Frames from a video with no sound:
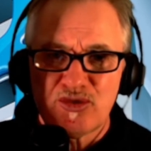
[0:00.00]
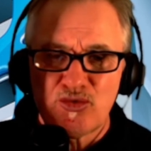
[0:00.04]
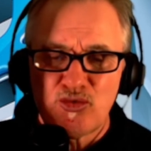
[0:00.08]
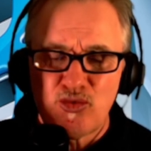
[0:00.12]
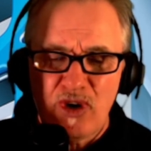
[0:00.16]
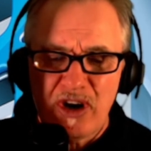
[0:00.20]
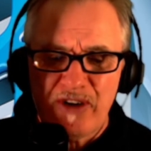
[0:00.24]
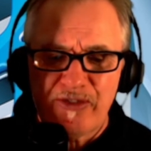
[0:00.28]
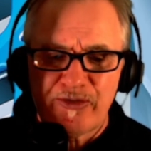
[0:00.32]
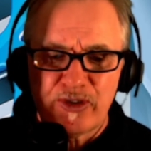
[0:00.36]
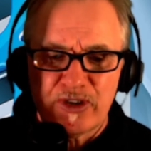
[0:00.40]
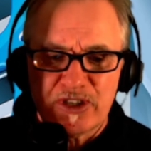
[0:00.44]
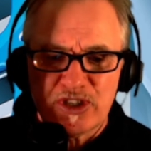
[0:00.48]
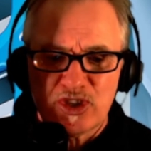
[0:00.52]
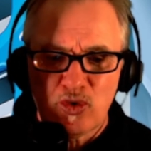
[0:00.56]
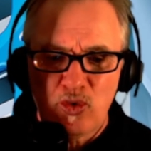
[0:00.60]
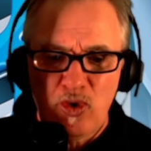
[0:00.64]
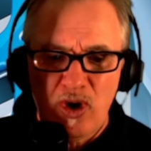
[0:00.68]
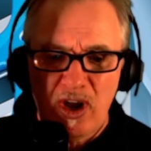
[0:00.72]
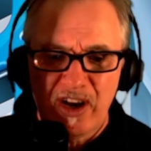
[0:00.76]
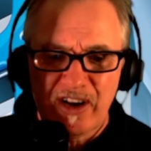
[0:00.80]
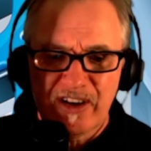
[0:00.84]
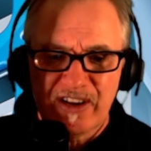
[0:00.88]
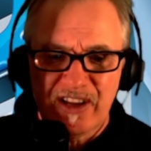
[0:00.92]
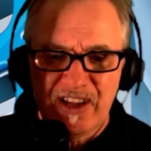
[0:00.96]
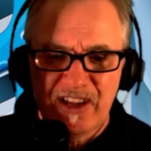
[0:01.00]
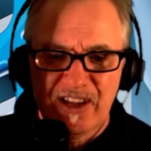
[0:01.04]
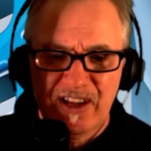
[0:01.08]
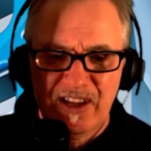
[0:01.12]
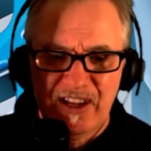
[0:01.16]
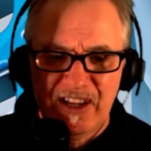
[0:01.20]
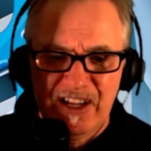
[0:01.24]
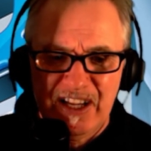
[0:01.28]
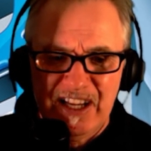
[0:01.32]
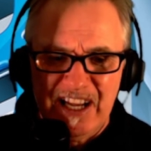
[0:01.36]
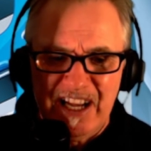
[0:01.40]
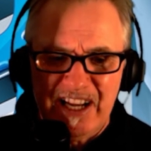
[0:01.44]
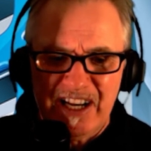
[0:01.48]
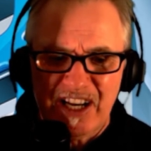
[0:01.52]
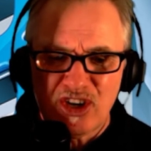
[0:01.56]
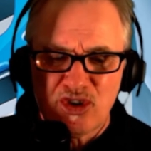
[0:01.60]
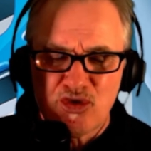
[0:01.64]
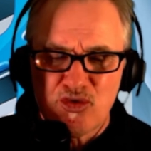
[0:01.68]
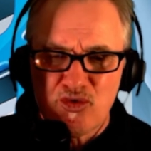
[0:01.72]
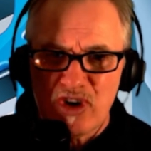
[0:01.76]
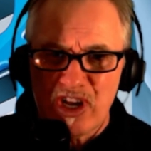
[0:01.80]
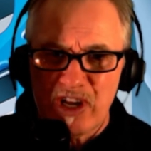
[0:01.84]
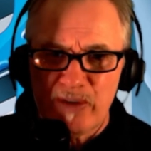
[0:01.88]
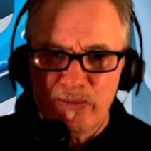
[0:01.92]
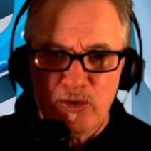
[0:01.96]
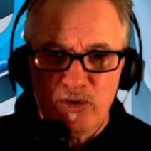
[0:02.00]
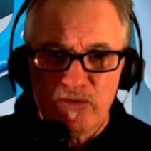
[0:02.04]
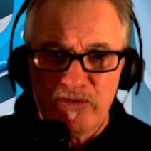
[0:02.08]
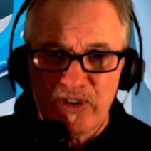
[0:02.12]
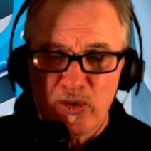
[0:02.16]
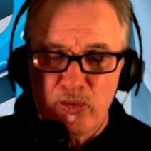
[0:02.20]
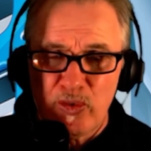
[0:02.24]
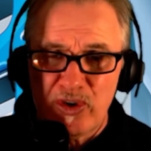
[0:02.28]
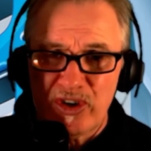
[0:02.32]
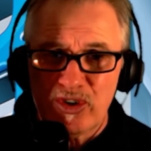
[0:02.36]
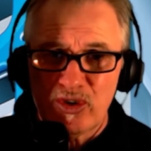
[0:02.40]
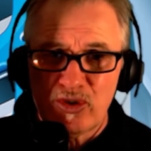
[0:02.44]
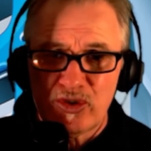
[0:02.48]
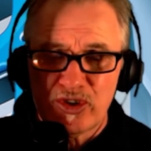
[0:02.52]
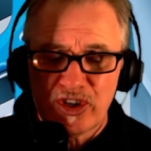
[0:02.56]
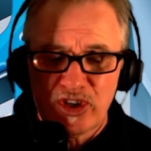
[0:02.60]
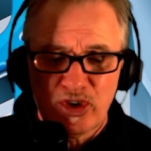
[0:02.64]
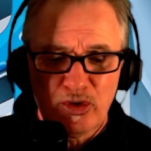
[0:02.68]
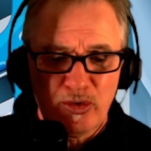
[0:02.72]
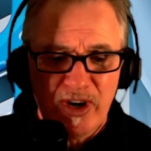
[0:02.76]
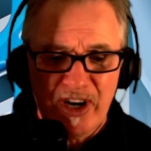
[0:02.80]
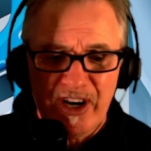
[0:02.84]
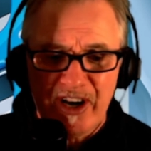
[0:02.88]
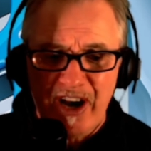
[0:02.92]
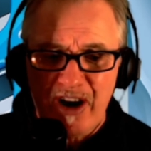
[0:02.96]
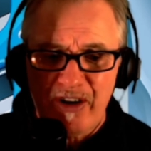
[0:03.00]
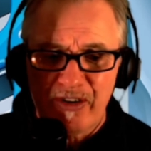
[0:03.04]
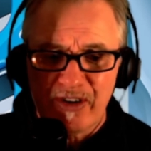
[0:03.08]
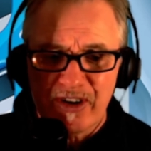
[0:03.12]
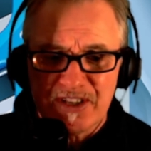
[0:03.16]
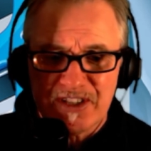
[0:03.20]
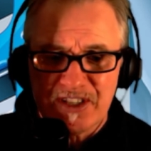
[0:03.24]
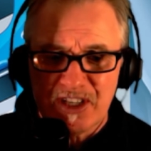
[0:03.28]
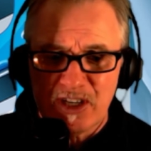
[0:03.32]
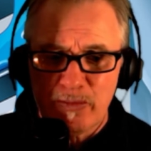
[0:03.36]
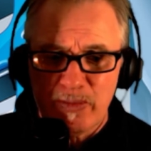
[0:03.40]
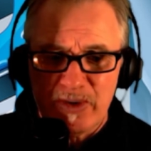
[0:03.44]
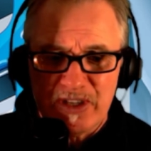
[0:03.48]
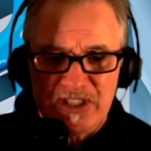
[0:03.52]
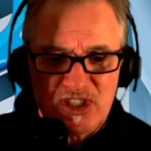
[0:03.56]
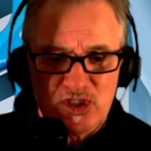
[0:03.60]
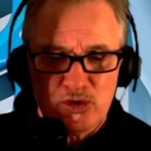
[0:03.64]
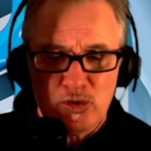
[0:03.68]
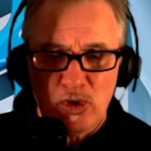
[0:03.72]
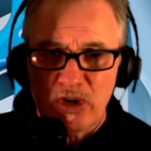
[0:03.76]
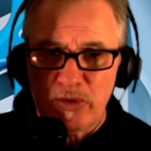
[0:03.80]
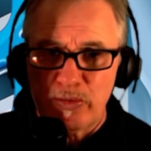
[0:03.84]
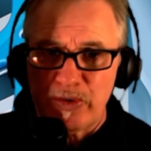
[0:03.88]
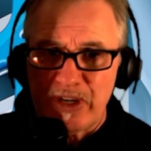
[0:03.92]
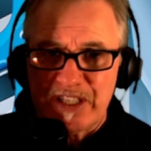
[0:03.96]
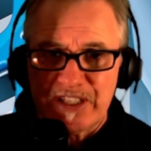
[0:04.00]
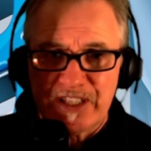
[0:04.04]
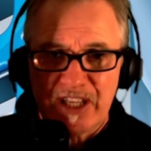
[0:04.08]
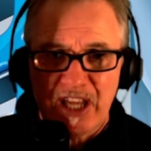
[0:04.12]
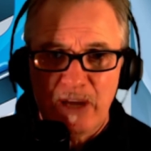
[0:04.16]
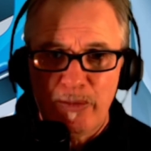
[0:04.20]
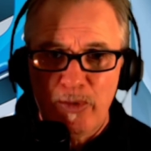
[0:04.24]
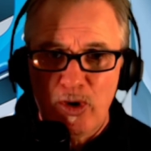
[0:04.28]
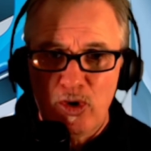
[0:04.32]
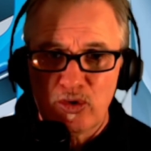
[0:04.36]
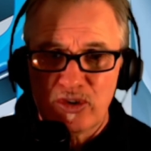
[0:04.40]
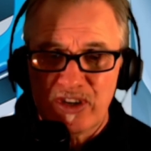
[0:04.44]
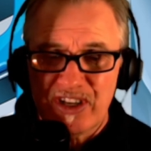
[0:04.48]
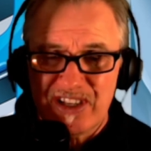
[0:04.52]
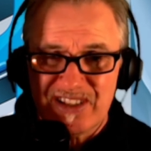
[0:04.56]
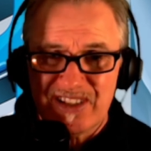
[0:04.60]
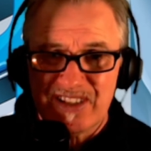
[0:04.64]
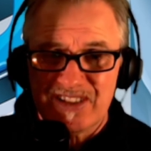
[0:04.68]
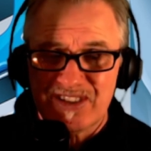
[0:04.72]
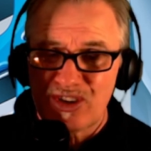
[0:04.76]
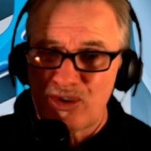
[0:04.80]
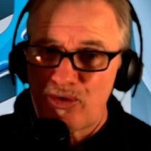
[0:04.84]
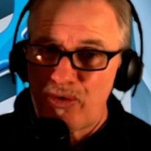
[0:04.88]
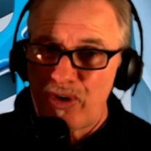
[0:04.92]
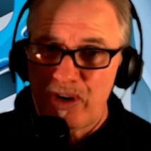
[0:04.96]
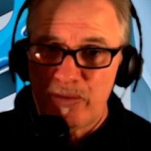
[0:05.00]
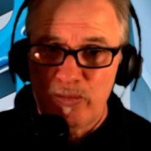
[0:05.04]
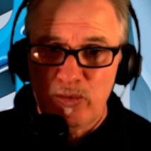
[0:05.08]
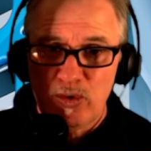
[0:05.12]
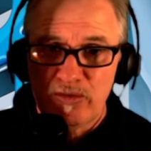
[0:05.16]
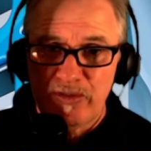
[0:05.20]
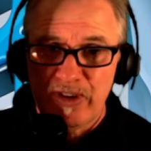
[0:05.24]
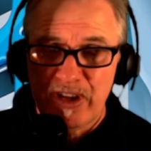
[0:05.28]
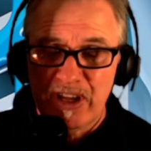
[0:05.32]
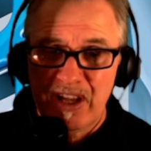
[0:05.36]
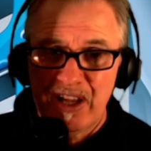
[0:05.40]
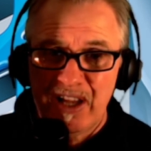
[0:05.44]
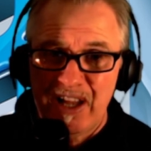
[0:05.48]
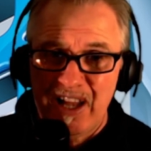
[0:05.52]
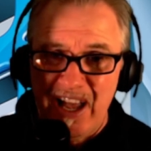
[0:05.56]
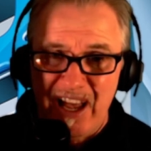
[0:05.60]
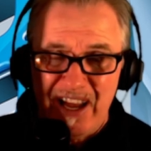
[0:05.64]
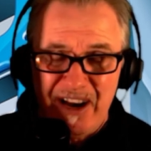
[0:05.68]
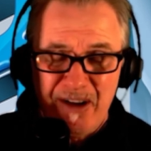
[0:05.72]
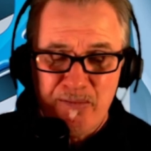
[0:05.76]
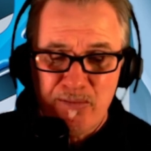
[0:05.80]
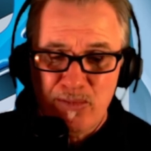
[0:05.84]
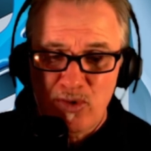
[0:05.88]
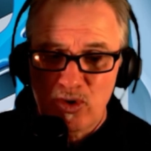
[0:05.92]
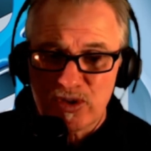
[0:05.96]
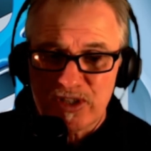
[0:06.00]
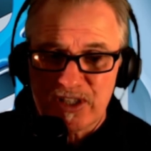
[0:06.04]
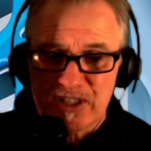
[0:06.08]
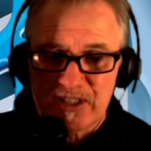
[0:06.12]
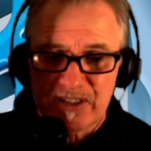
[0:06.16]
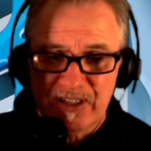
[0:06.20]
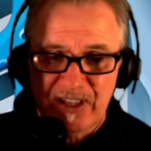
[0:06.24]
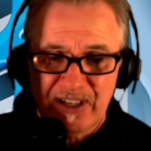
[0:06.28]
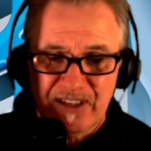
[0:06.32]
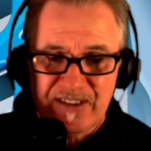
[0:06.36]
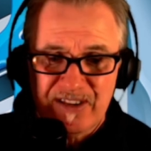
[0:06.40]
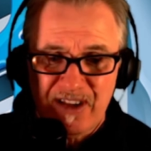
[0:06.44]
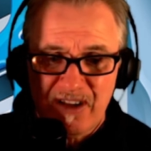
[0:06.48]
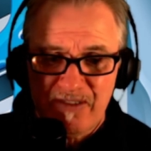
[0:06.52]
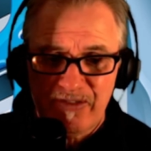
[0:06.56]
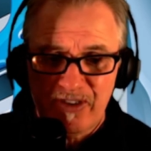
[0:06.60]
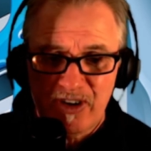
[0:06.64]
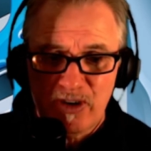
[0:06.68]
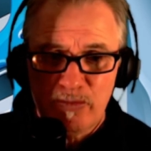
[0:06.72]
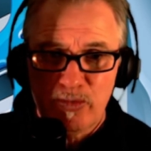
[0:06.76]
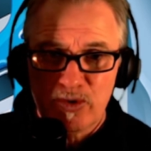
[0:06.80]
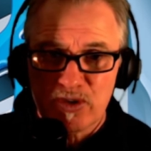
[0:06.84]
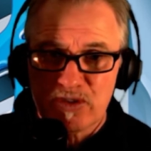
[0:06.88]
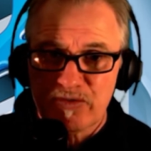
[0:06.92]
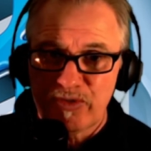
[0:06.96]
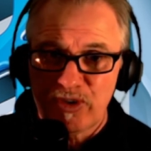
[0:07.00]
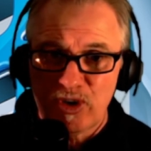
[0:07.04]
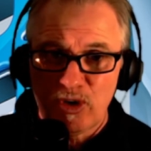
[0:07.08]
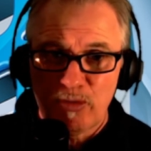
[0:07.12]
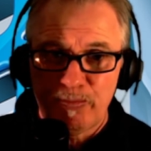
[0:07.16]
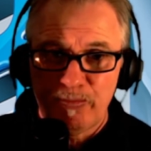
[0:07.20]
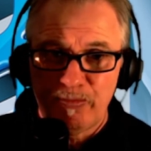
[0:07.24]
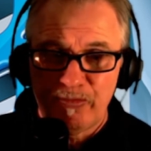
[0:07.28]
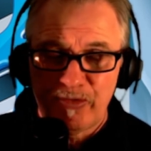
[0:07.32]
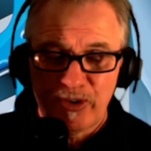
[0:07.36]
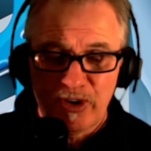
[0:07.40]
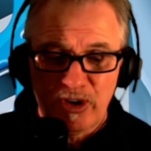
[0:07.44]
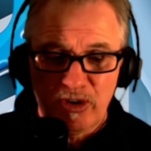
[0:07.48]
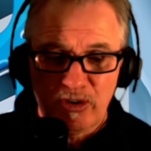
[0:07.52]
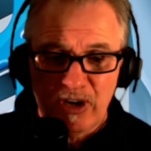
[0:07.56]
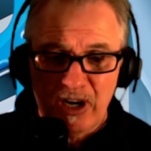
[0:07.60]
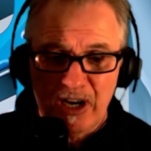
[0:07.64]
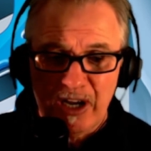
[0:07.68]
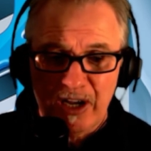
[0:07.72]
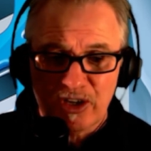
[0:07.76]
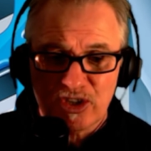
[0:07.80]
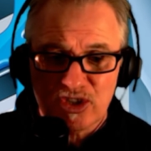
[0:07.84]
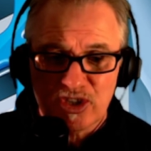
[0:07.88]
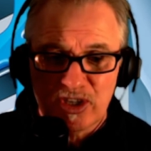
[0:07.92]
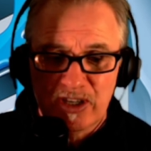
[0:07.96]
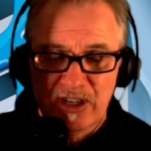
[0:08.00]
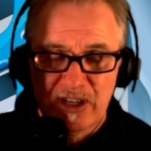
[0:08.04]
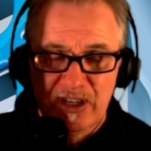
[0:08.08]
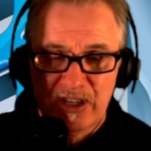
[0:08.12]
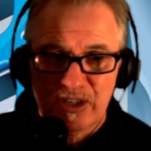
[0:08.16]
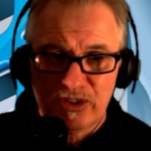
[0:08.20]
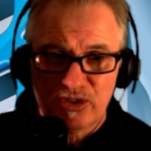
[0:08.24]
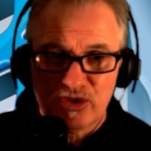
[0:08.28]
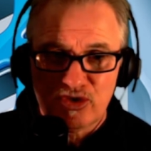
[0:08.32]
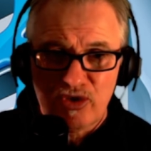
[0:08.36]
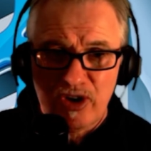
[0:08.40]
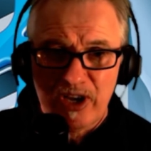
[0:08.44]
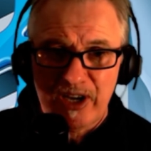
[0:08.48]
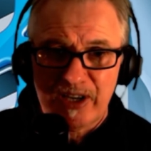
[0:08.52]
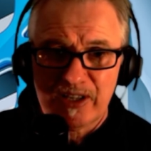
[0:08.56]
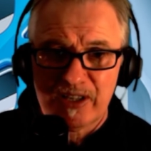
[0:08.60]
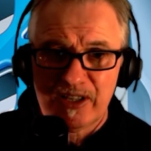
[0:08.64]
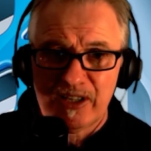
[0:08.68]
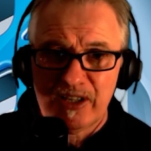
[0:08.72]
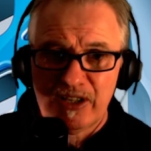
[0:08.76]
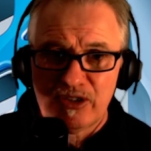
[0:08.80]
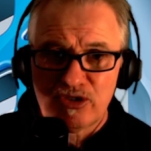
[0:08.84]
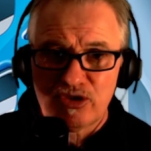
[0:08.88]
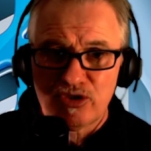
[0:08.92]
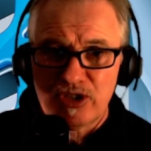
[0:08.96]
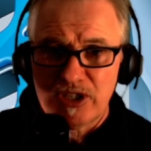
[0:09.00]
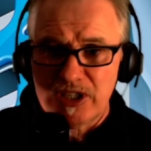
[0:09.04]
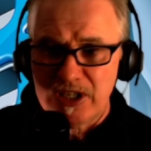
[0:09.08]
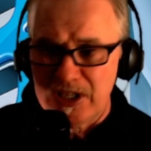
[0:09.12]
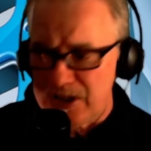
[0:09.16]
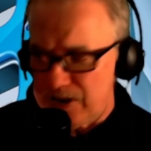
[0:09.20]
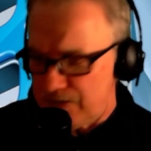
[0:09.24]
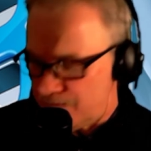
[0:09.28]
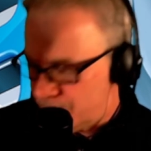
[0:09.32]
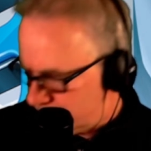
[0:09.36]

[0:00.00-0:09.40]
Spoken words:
Reference quality and a great movie. Went under the radar in the cinemas as well when this came out. This is a great movie and a must, definite must for your collection. Dread 3D.